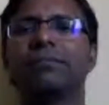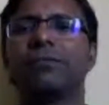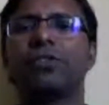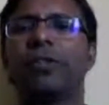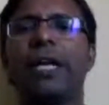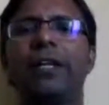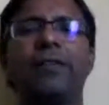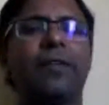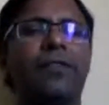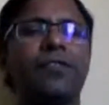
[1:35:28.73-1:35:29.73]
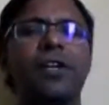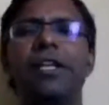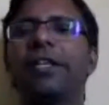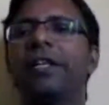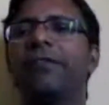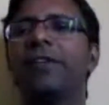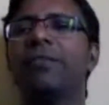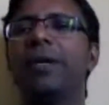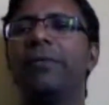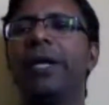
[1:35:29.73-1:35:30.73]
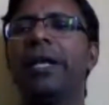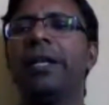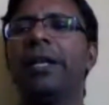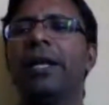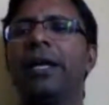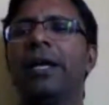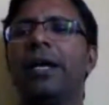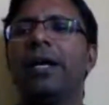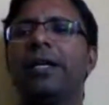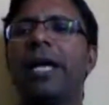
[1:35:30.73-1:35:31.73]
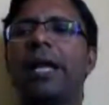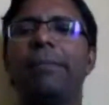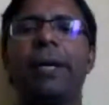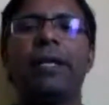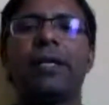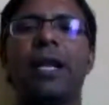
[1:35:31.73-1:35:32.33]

essentially the difference between type and class.